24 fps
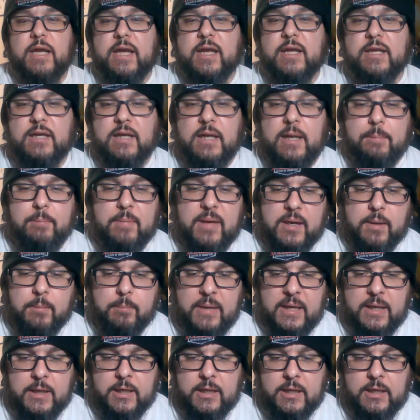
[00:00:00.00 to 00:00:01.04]
And La Mera
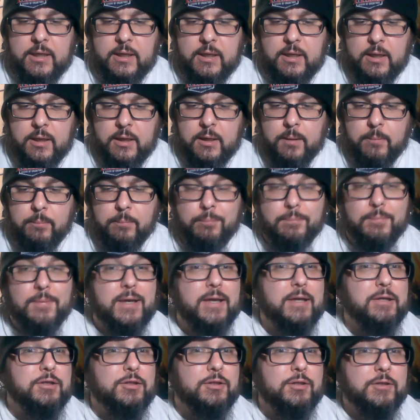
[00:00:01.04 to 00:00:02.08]
Mera, I
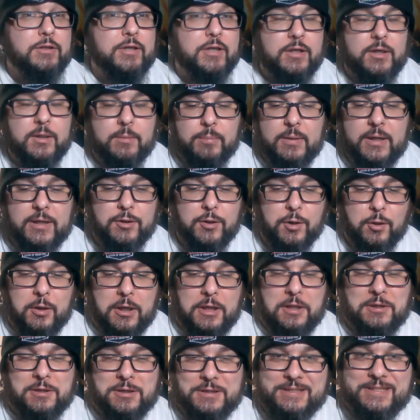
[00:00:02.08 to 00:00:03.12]
had to look it up. I know
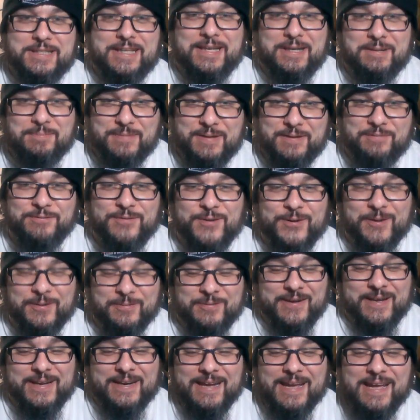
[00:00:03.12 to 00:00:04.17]
I looked it up
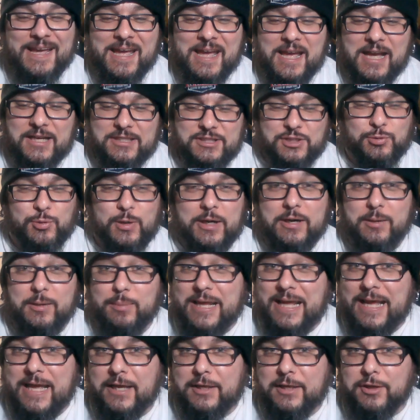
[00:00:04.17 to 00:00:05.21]
before, but I just wanted to
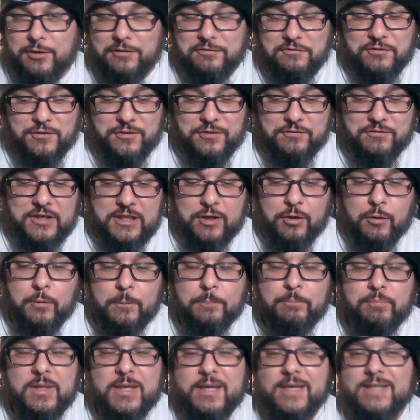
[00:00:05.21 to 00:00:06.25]
be accurate for the video.
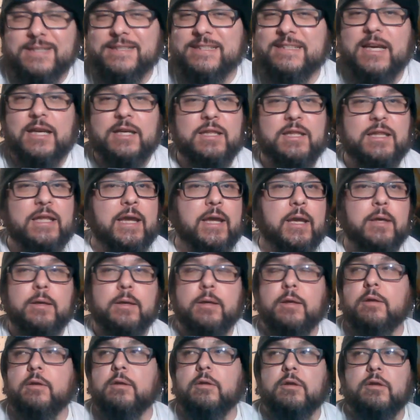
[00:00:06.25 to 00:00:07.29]
It's kind of like
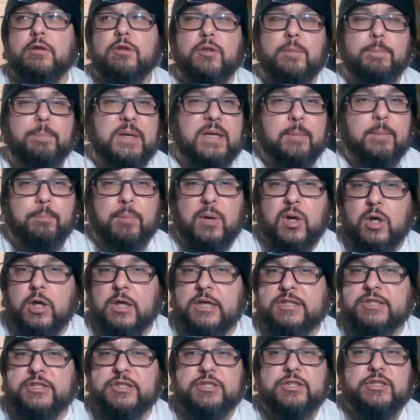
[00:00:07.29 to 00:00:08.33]
the big
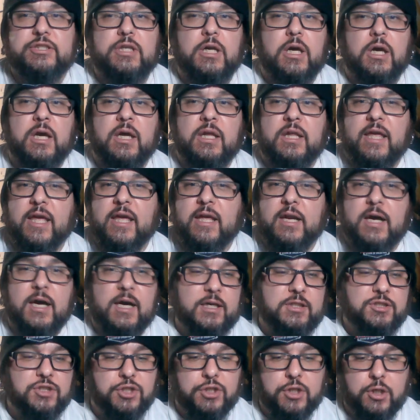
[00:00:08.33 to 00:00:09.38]
boss, head
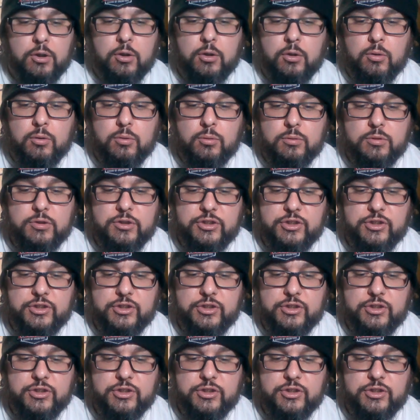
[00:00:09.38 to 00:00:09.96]
honcho.